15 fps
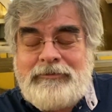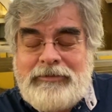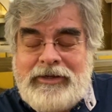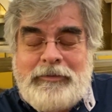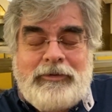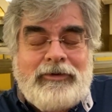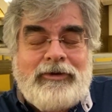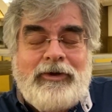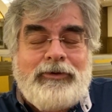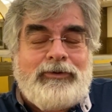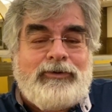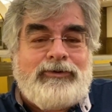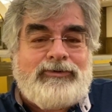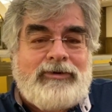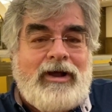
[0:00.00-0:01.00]
people go
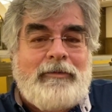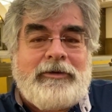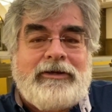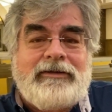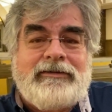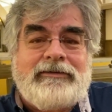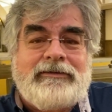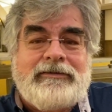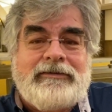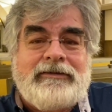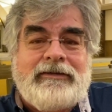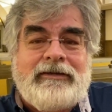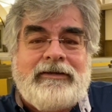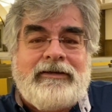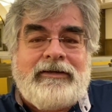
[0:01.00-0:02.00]
through trauma
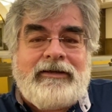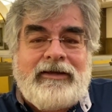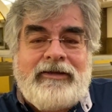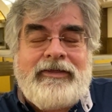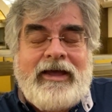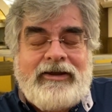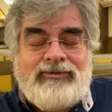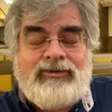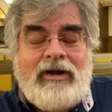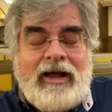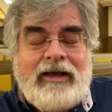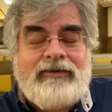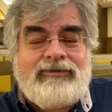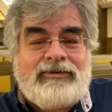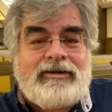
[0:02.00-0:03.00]
and that
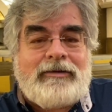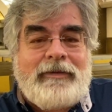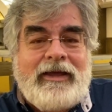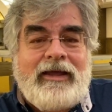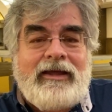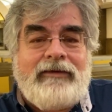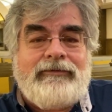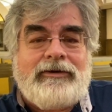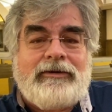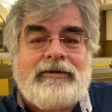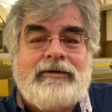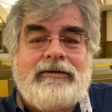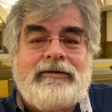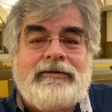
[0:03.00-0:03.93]
drives their behavior.